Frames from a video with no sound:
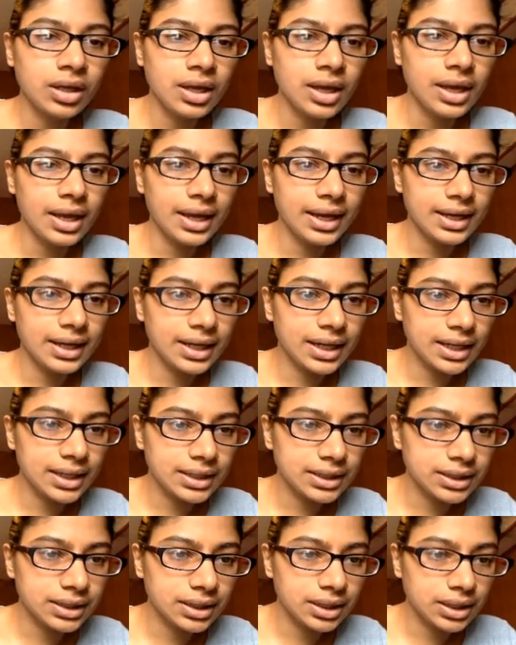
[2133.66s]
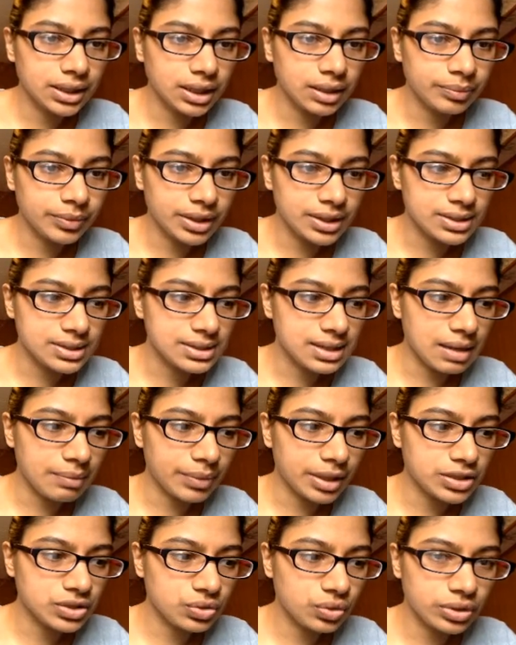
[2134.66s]
And I'm going to set my
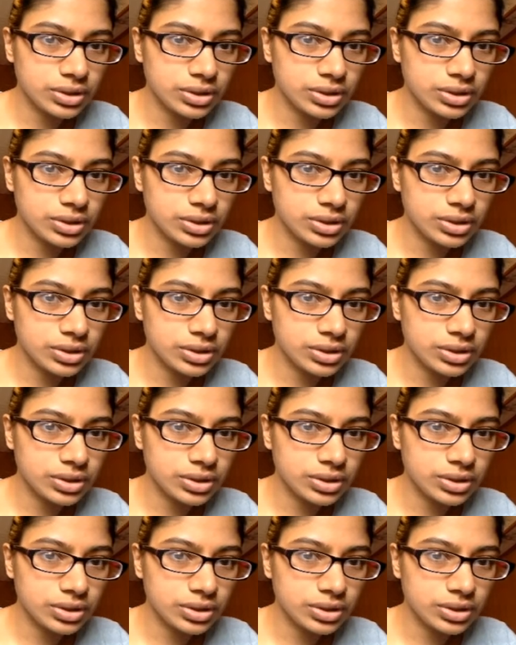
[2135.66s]
score